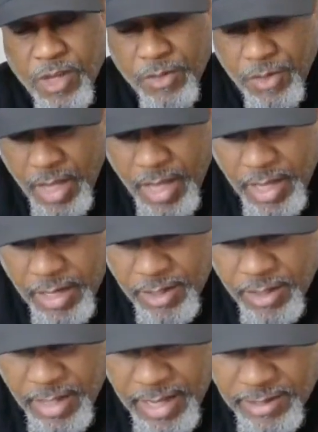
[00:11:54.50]

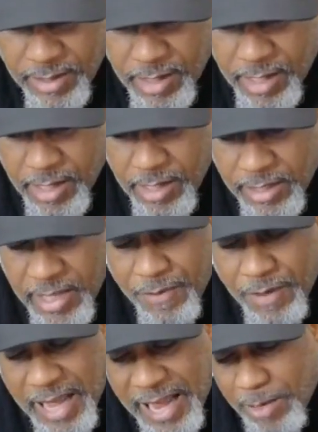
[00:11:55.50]
Then that's
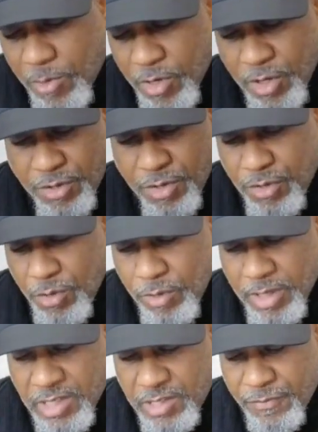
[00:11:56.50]
leave an item on your to-do
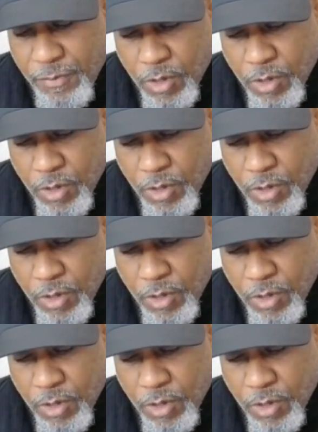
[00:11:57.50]
list